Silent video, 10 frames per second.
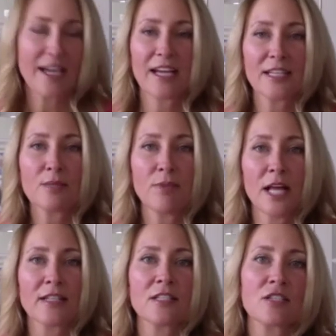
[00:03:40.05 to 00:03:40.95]

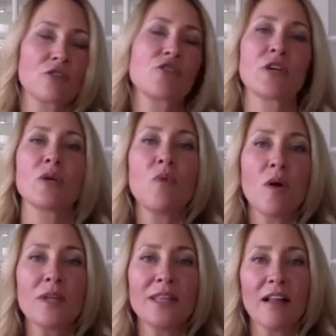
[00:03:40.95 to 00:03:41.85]
explant surgery what
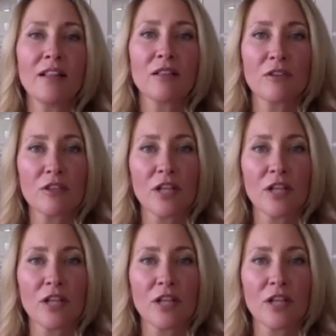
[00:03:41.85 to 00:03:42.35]
would that look